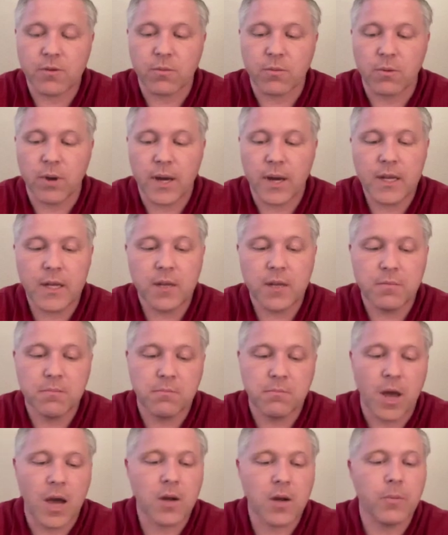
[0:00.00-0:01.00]
running,
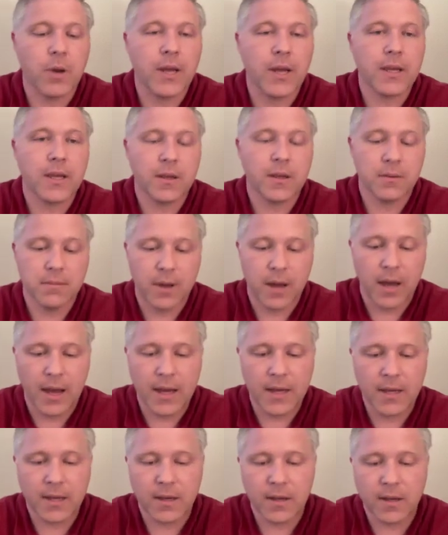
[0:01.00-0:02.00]
mountain biking,
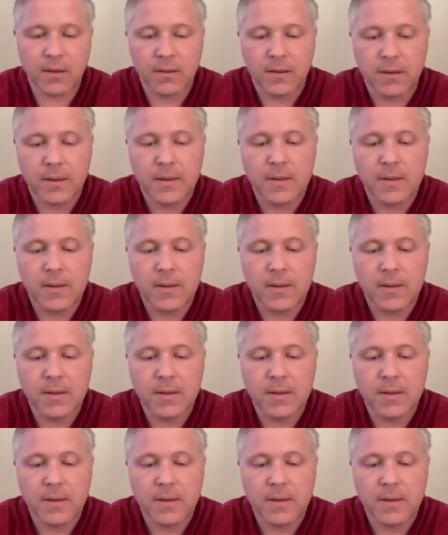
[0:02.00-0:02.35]
hiking,